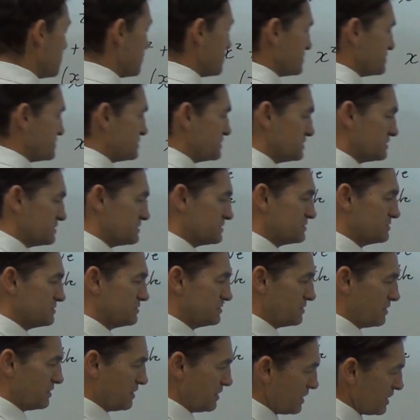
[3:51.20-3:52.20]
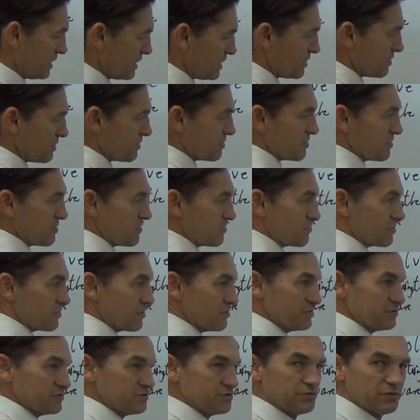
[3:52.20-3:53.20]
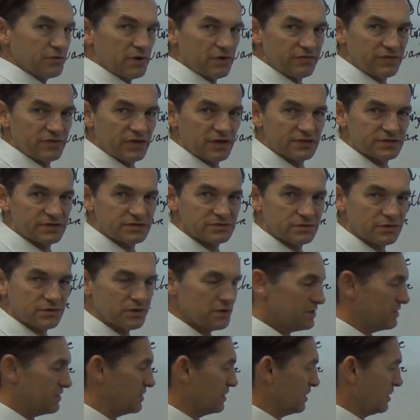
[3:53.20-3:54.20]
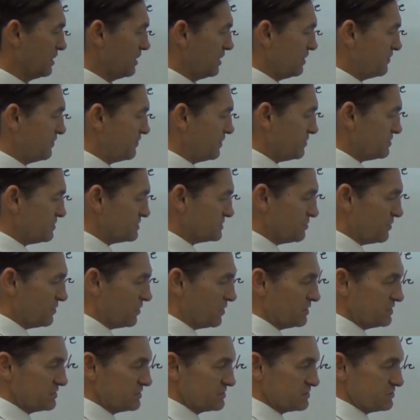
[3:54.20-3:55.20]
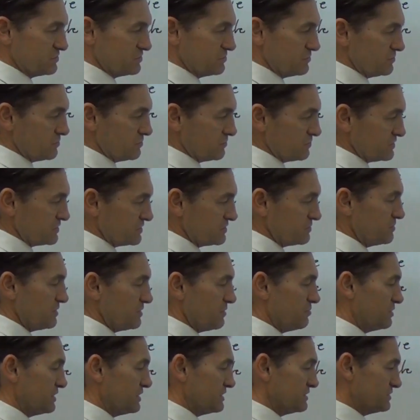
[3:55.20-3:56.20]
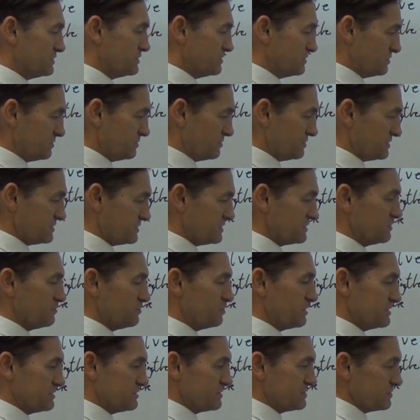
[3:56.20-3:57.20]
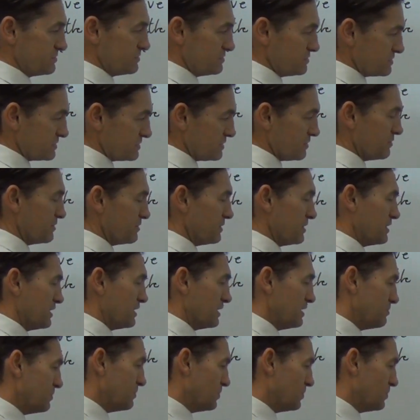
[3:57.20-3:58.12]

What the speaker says: root of 6, and throw the 2 over the other side. If that was a minus 2, this would be a plus 2, this is a plus 2, so we're going to get